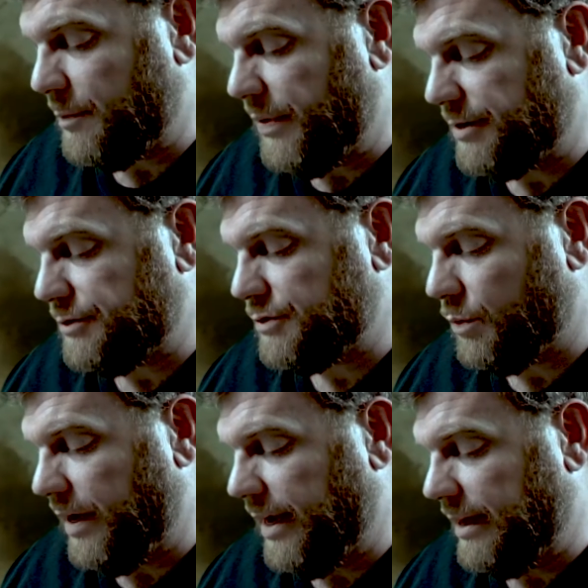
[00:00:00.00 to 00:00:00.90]
the pictures
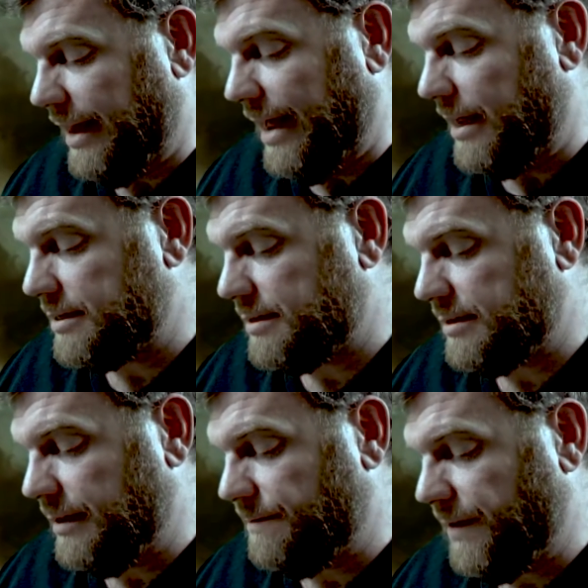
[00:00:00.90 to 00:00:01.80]
away at last,
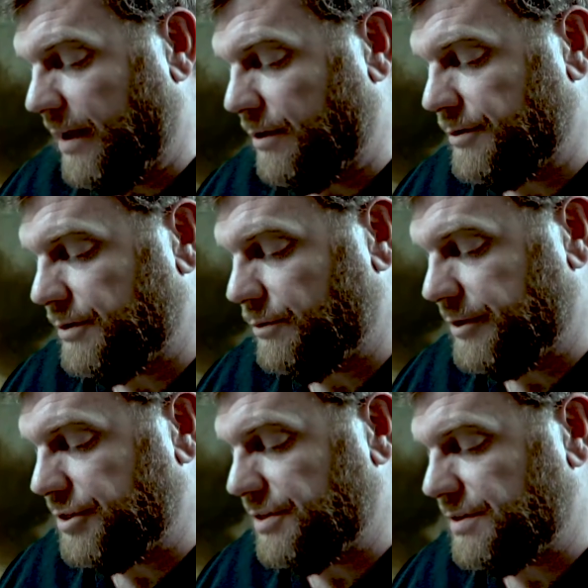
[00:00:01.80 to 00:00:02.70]
and found,
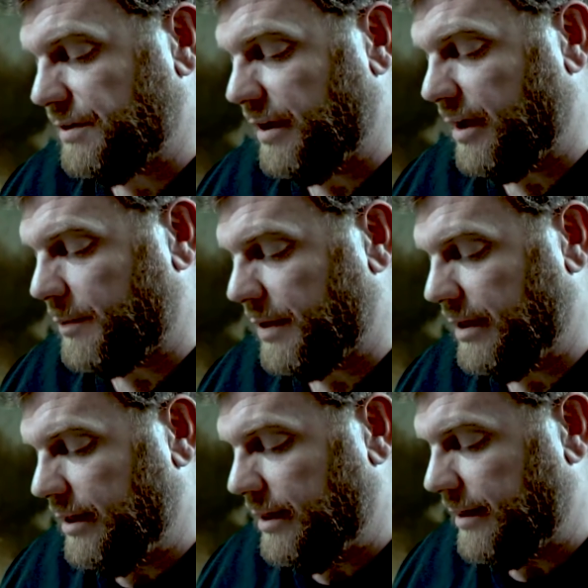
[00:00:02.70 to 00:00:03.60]
when she stood up,
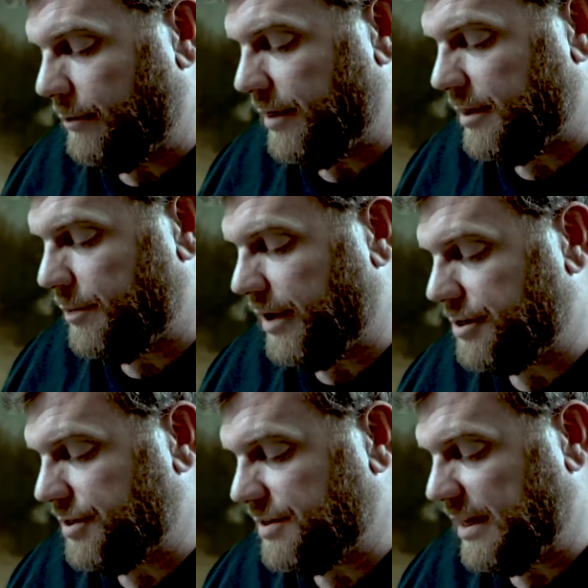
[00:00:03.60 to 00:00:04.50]
that with the
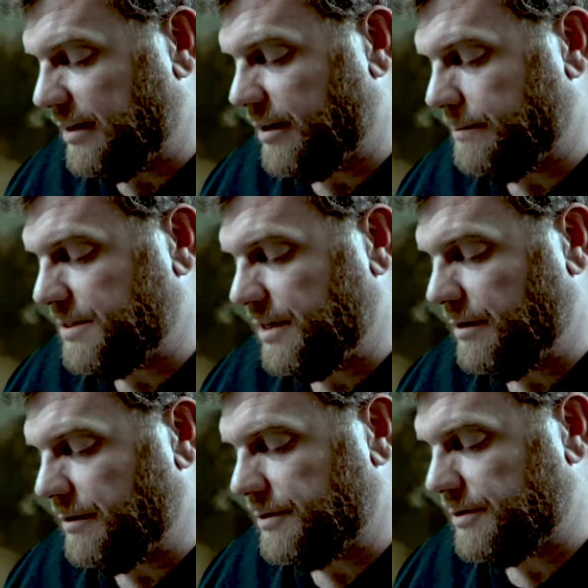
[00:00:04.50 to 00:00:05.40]
blushes had come
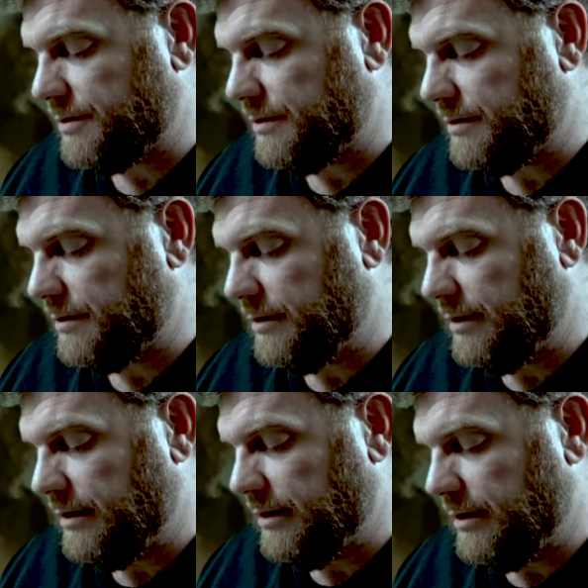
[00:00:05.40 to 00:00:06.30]
tears.
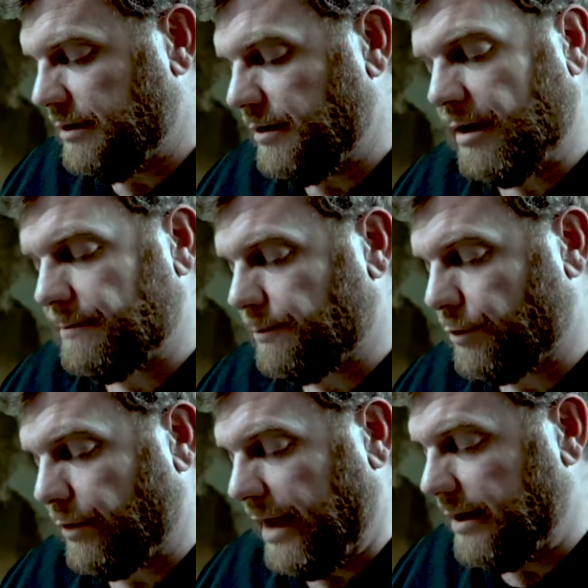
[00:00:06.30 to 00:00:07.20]
not of
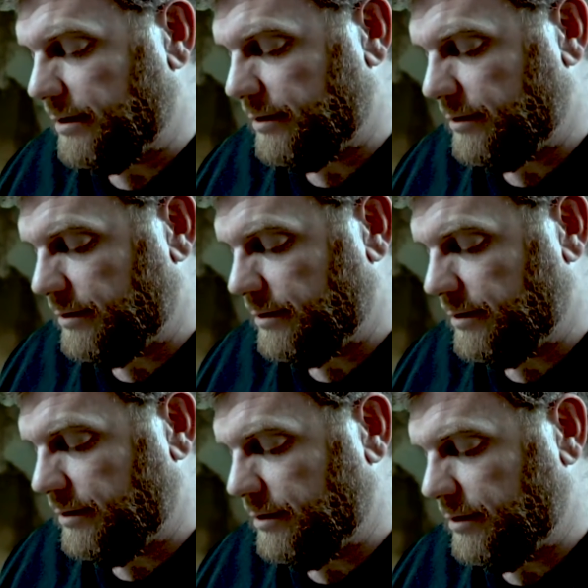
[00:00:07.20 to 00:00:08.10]
regret.
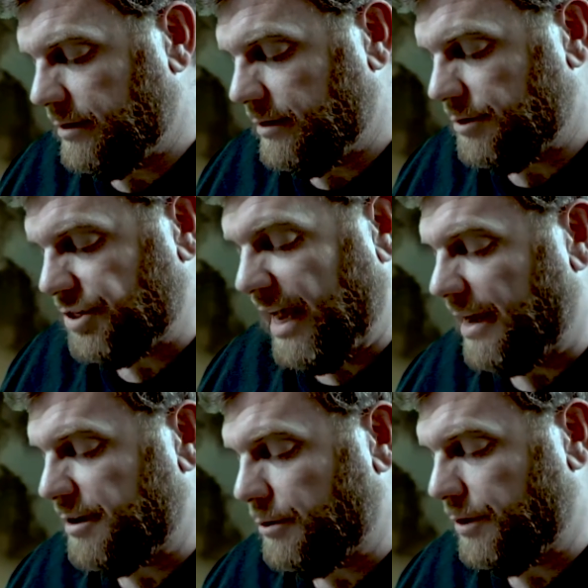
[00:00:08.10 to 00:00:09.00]
She
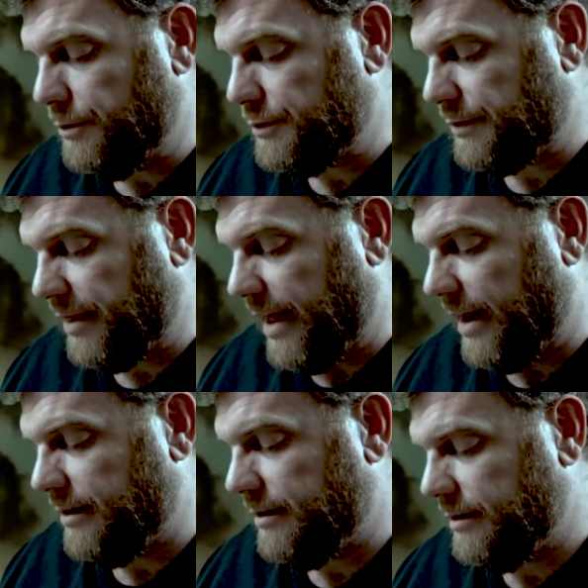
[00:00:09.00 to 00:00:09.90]
had no use for that.